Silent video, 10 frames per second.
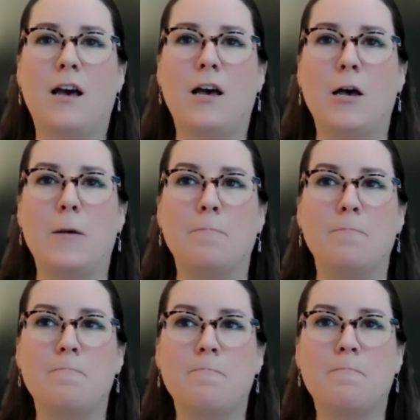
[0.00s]

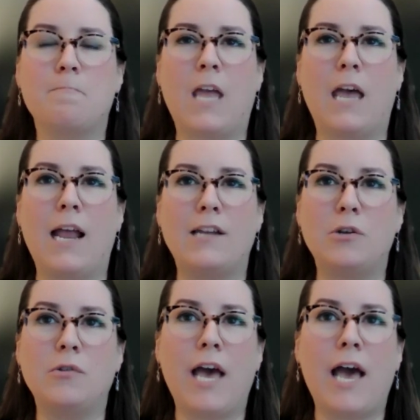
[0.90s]
Um, and I
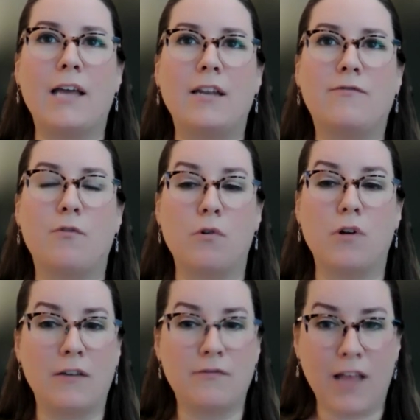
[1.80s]
do that
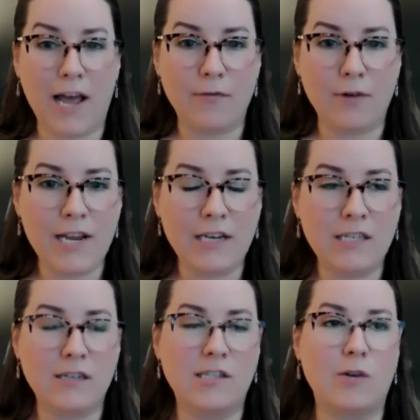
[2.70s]
for a flat
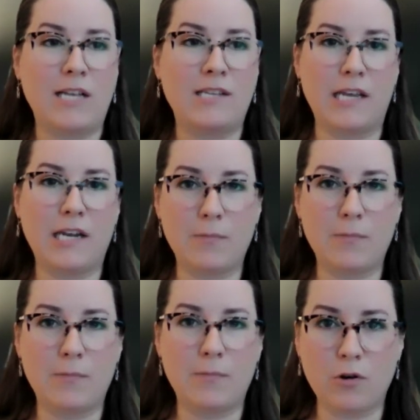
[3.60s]
rate. So I set
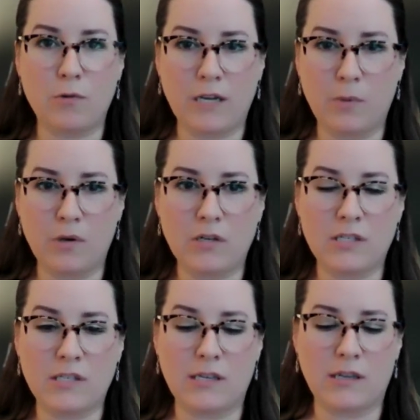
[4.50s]
up your
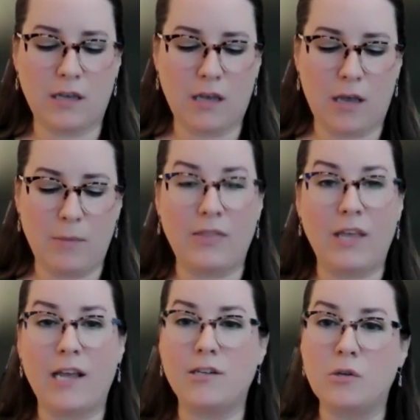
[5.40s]
QuickBooks, and
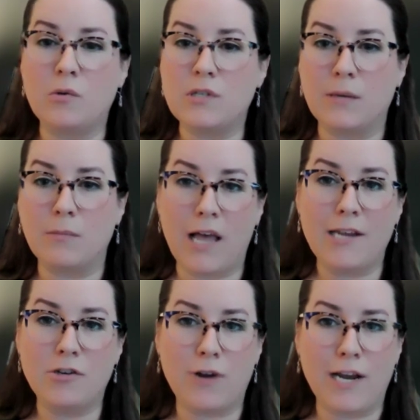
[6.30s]
then I do some
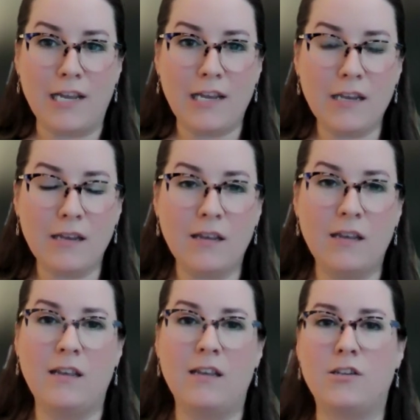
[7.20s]
light training
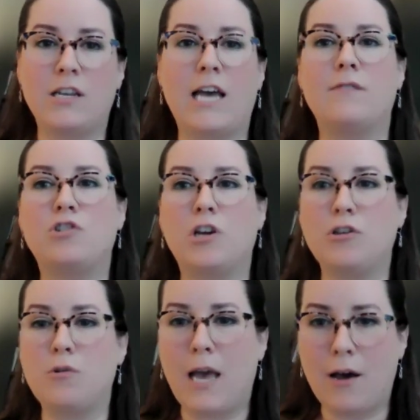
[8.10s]
to kind of show
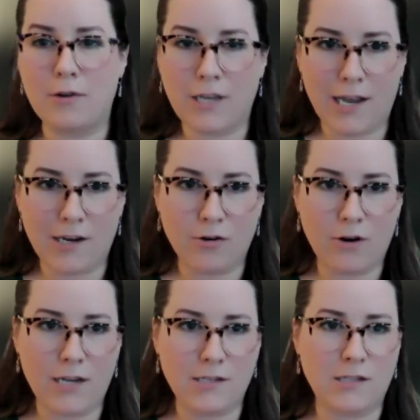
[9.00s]
you how to
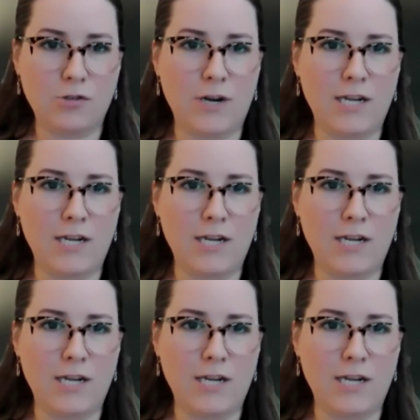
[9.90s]
categorize the